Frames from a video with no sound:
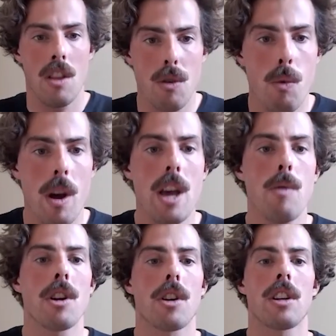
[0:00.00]
the way
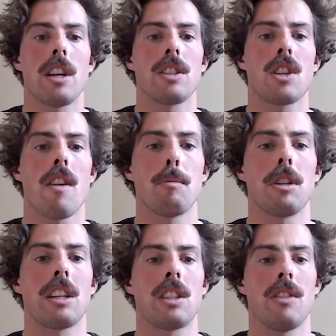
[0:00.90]
we organize
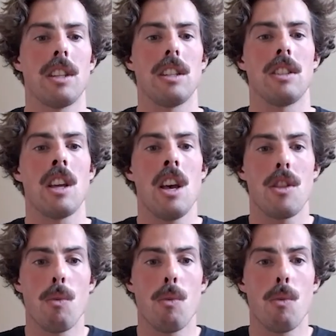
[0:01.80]
government activities,